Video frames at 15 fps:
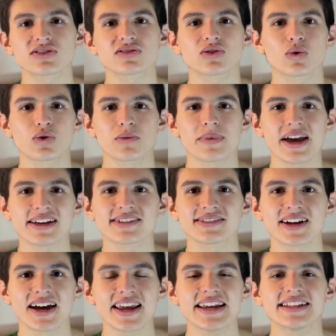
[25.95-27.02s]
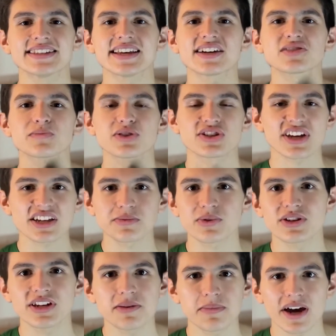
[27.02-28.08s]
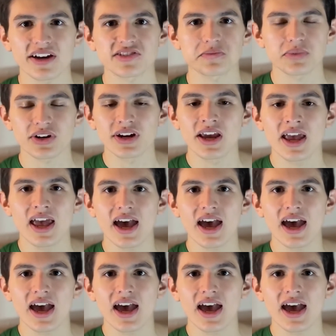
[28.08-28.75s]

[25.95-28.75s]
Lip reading: because cornerback is not a desperate need by us, but